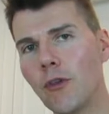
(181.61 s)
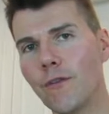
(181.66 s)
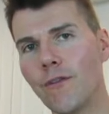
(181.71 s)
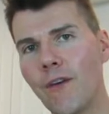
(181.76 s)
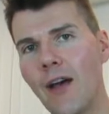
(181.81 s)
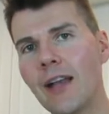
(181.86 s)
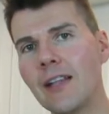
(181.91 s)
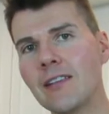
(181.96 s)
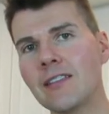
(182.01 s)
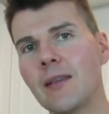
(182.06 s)
they're
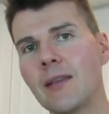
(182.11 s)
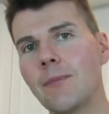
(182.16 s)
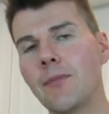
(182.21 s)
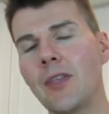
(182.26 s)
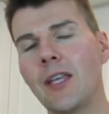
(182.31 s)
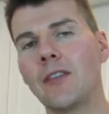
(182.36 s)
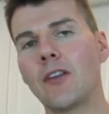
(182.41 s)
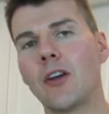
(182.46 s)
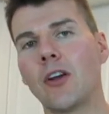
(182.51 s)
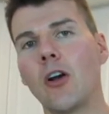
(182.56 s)
finding
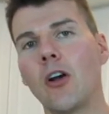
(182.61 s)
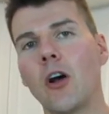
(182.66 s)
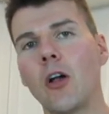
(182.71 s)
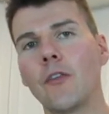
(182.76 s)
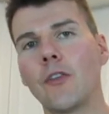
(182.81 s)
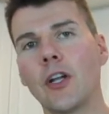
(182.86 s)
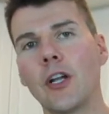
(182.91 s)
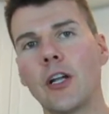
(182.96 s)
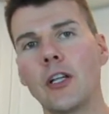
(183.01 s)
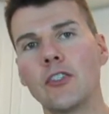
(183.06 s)
something in there
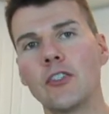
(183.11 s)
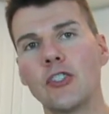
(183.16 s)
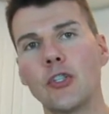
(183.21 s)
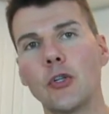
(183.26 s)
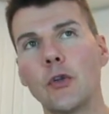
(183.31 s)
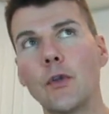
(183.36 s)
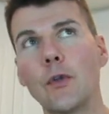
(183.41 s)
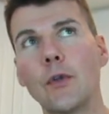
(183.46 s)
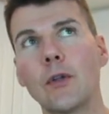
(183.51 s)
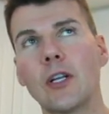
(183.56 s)
called
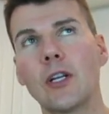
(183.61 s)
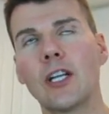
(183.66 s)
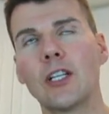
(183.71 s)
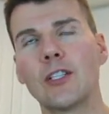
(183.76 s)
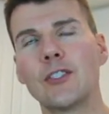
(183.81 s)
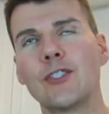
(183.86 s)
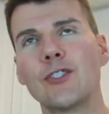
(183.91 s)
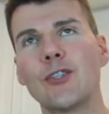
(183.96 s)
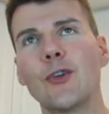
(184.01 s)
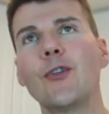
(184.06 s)

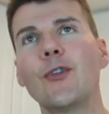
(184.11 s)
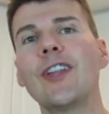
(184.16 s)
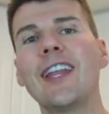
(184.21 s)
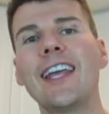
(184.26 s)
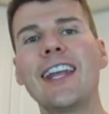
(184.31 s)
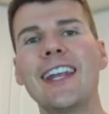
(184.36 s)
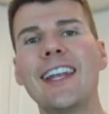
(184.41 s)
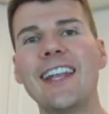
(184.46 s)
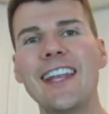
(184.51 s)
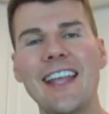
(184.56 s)

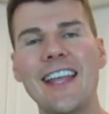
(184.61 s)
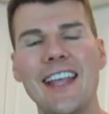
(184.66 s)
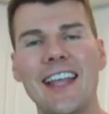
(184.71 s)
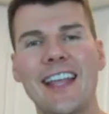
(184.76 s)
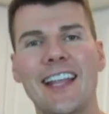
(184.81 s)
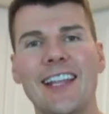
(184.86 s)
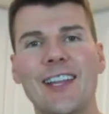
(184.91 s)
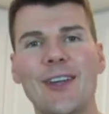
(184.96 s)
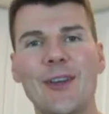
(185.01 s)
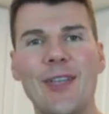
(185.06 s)
conjugated
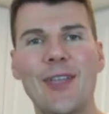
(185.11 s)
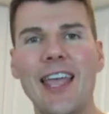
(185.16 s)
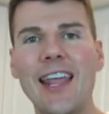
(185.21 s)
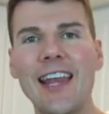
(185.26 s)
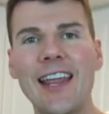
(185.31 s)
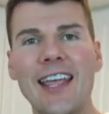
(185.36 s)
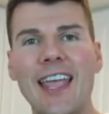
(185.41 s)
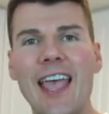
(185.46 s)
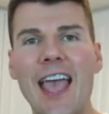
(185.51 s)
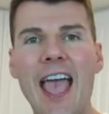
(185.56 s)

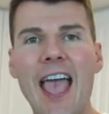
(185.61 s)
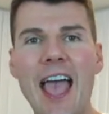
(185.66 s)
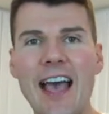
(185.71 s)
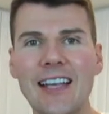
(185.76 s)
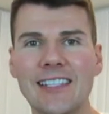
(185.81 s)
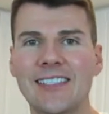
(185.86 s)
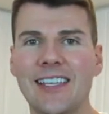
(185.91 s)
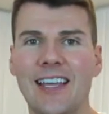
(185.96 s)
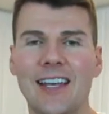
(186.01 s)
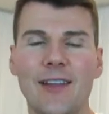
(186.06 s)
lactic
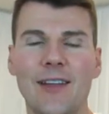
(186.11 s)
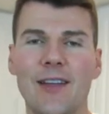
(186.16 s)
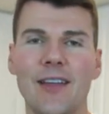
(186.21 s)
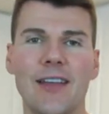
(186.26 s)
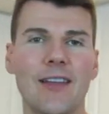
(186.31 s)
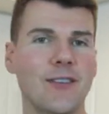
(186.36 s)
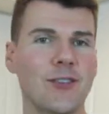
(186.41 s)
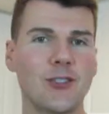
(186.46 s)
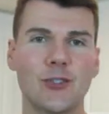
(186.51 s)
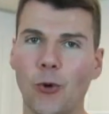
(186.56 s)
acid,
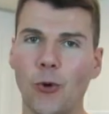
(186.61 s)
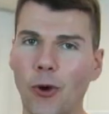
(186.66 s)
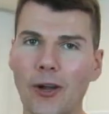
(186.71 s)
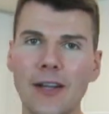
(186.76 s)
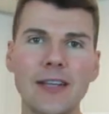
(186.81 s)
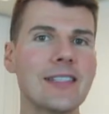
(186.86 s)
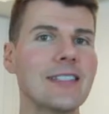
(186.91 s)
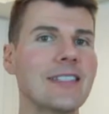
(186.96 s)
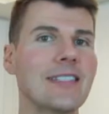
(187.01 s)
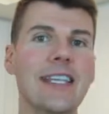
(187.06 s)

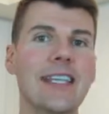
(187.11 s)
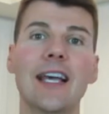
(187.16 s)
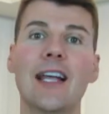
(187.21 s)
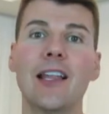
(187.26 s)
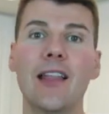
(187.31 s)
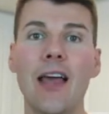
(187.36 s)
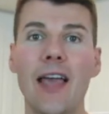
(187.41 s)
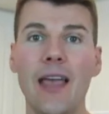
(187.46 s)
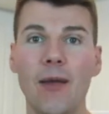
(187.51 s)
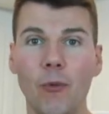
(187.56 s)
short
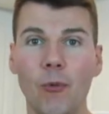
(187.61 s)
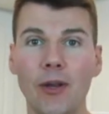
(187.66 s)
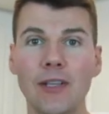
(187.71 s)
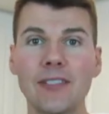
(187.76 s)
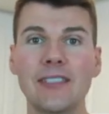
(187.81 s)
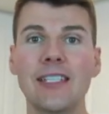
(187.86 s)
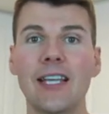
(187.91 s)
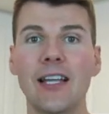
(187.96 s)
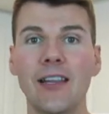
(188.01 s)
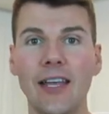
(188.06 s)
CLA. What
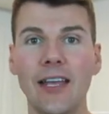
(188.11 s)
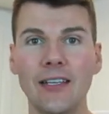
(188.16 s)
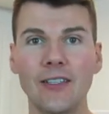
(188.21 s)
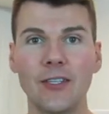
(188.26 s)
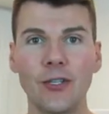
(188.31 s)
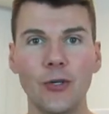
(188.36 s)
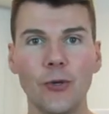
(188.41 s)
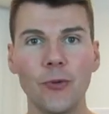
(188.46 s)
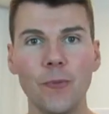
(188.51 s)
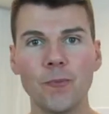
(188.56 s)
does CLA
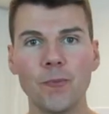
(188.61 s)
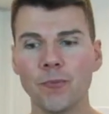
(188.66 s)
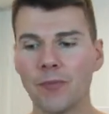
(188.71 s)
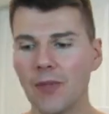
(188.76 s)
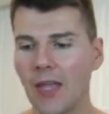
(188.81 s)
do?